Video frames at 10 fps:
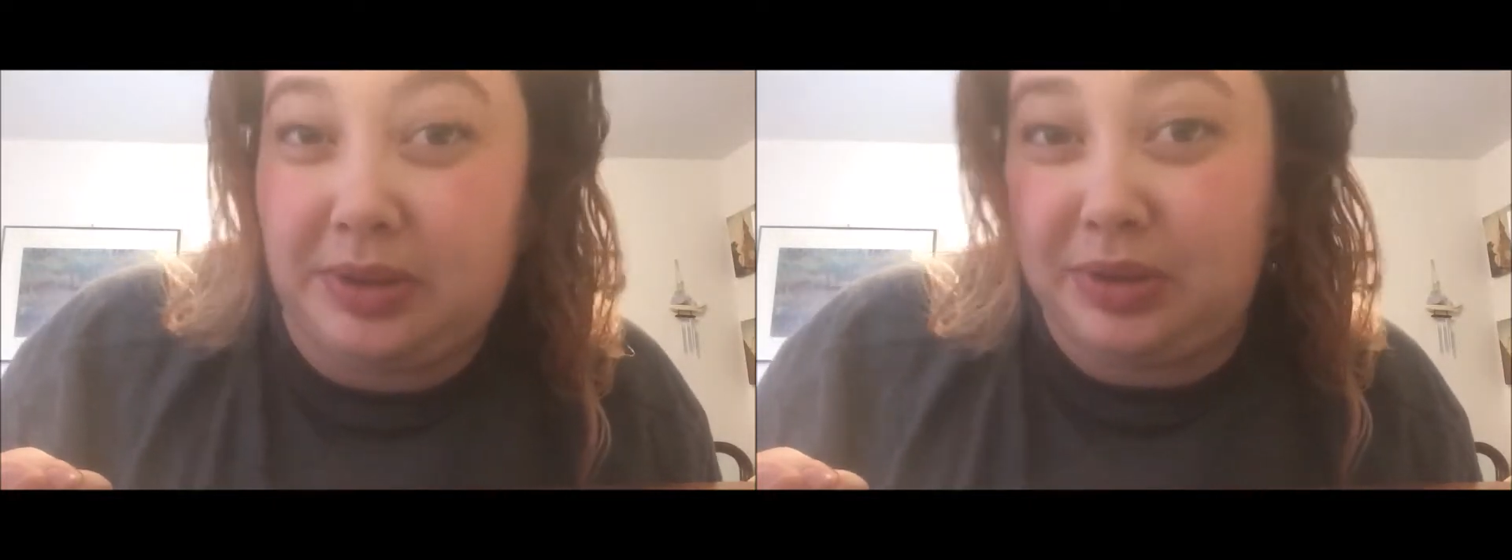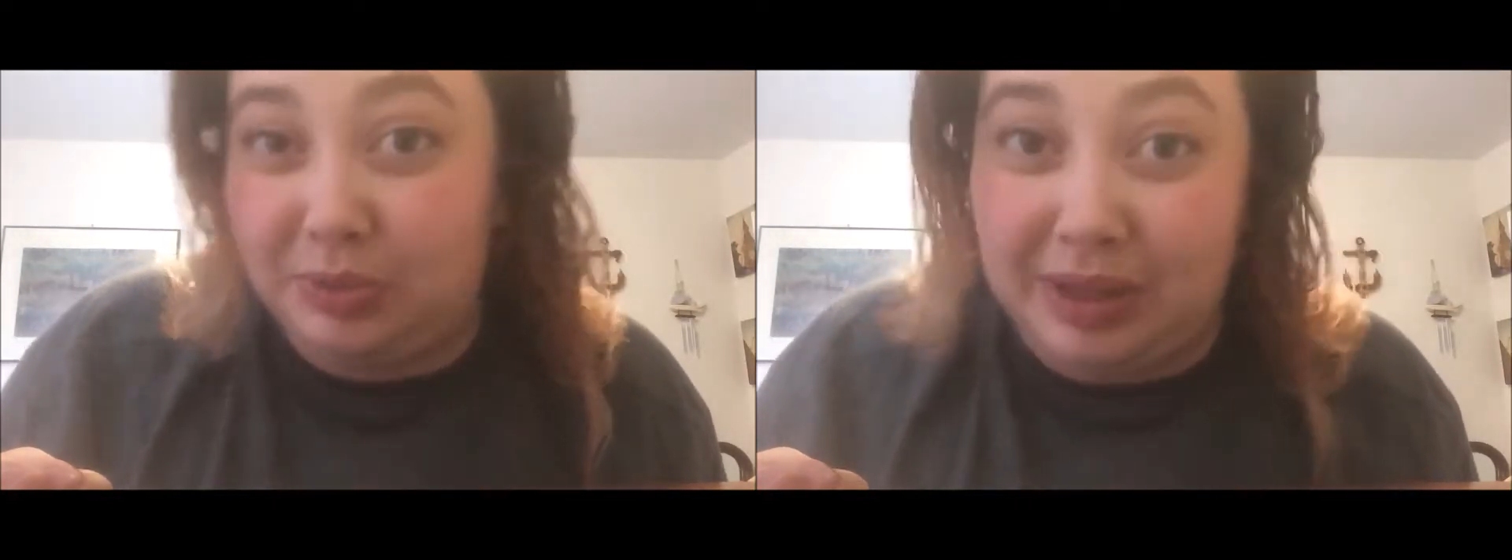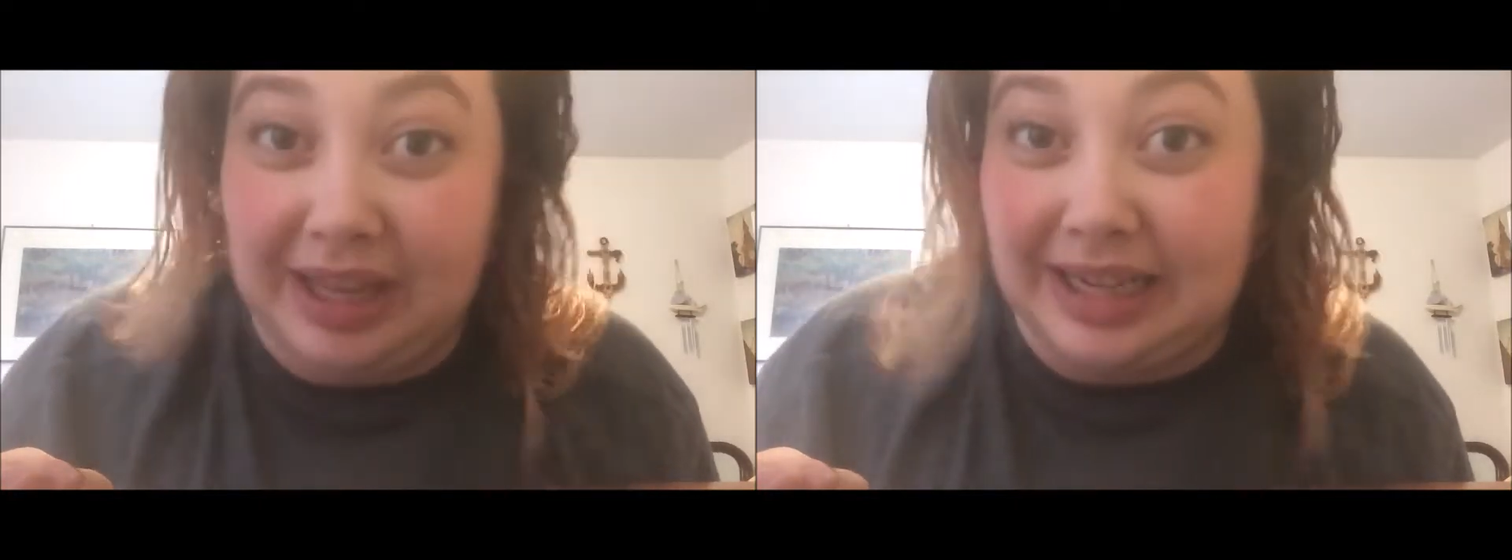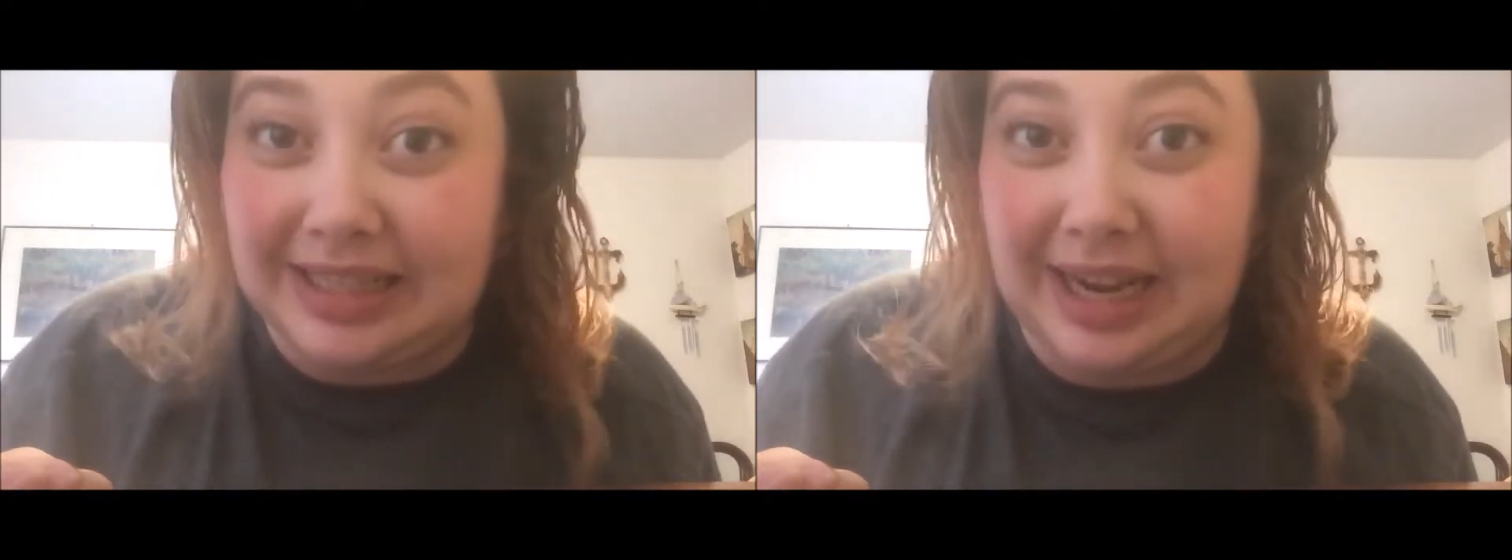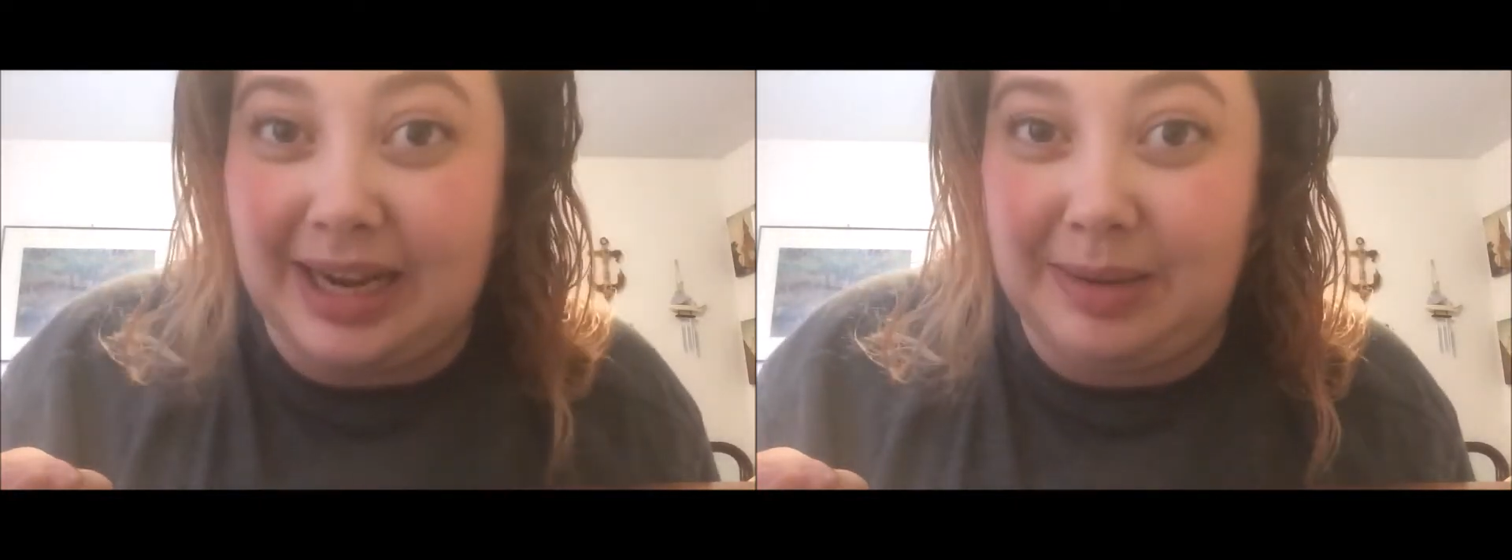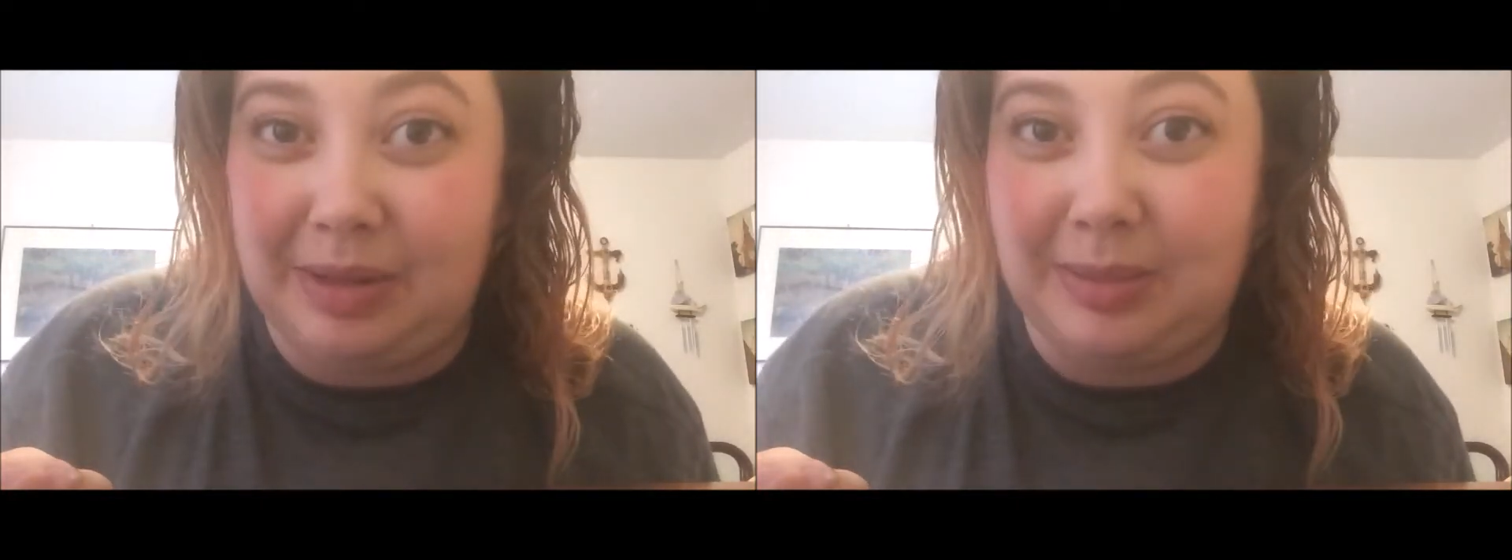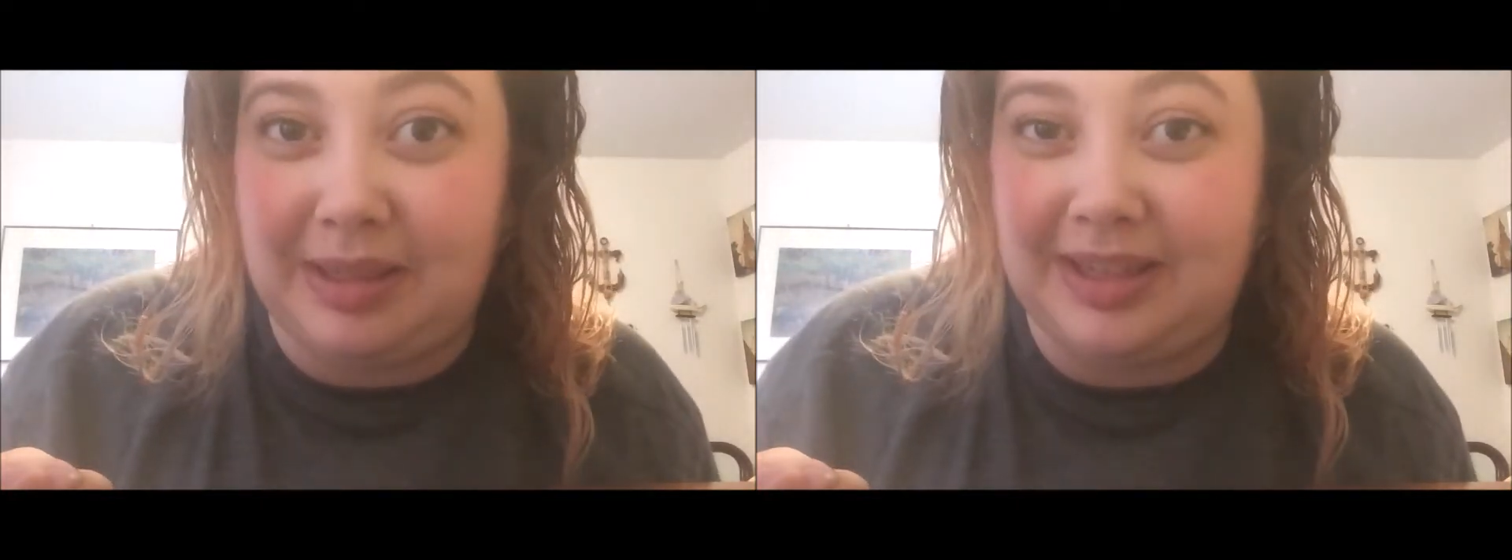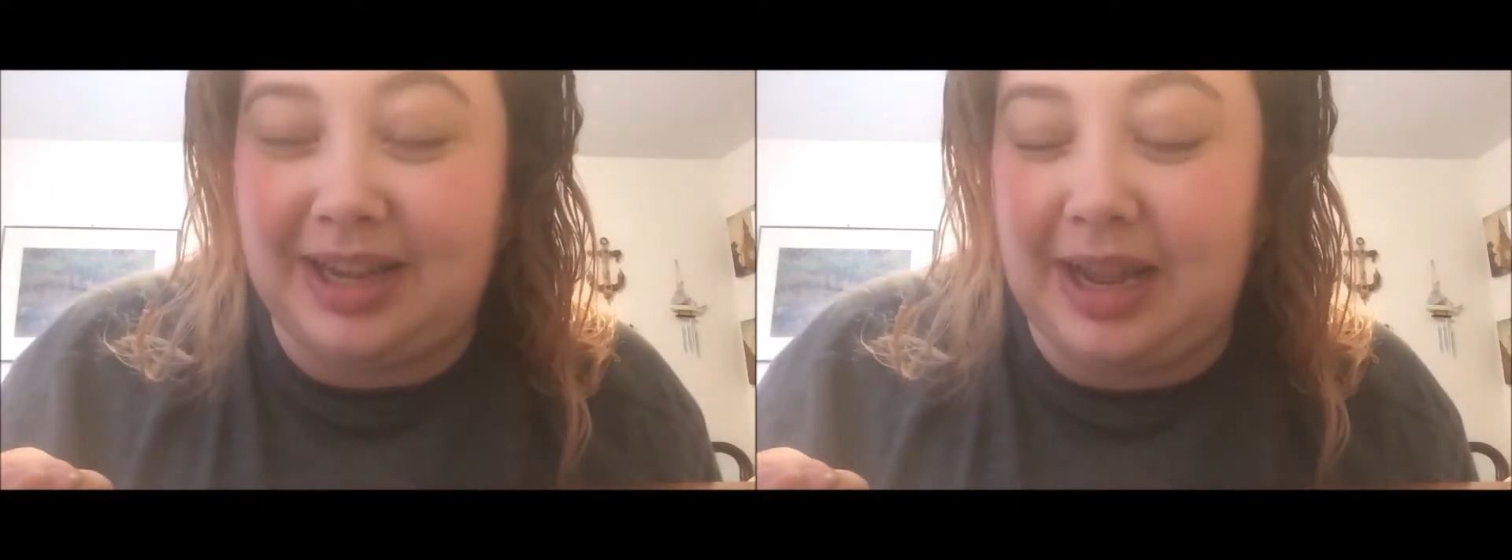so I was really excited about
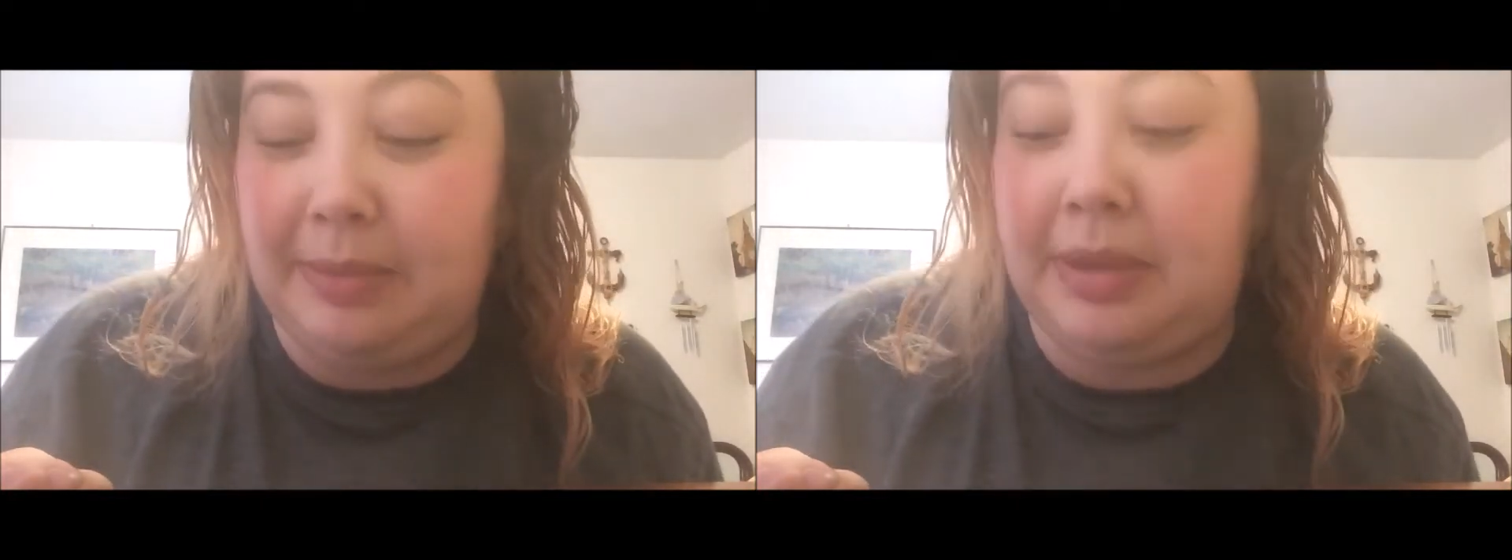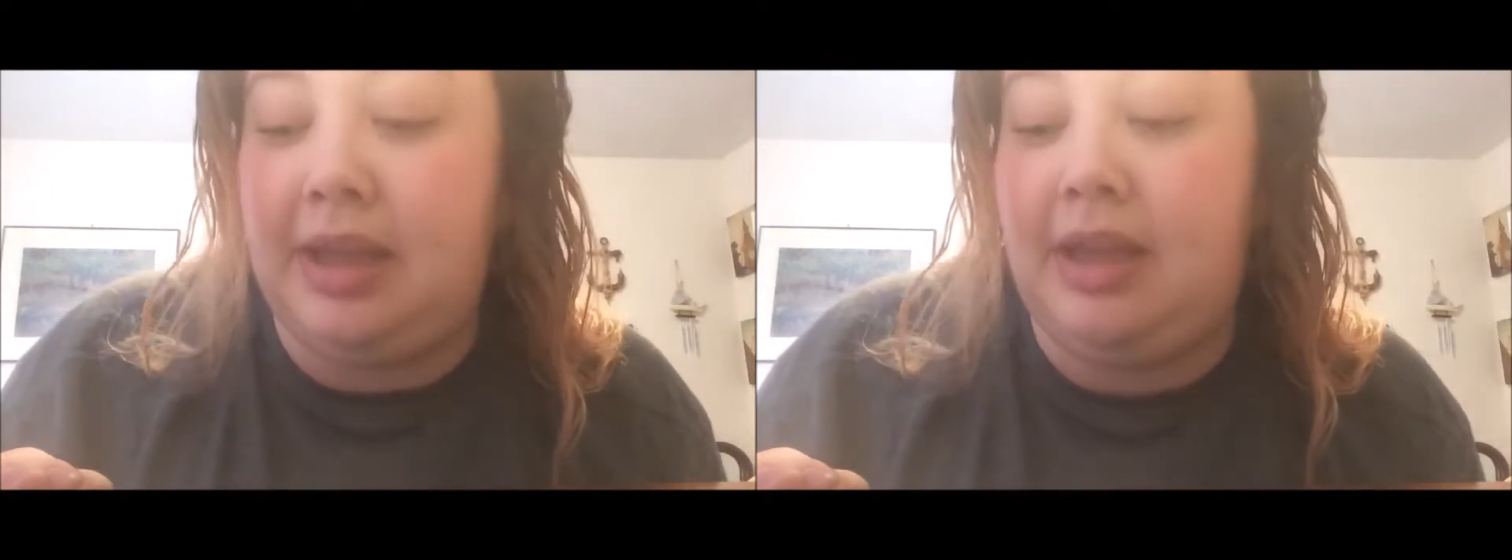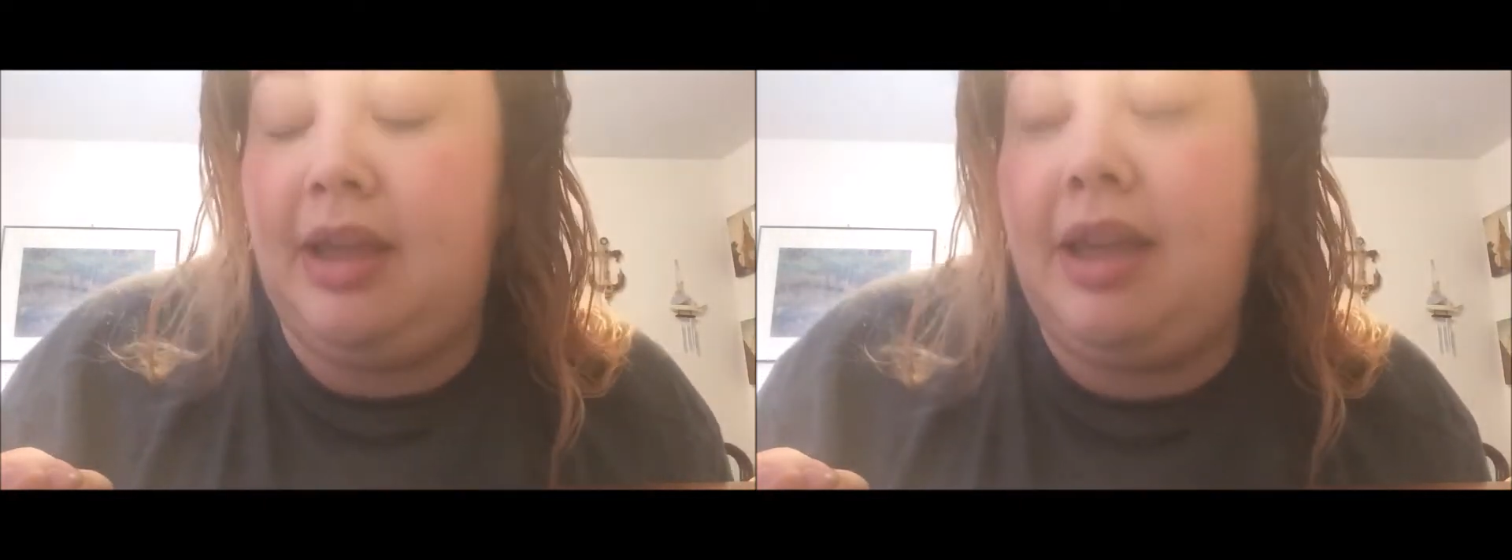them at the time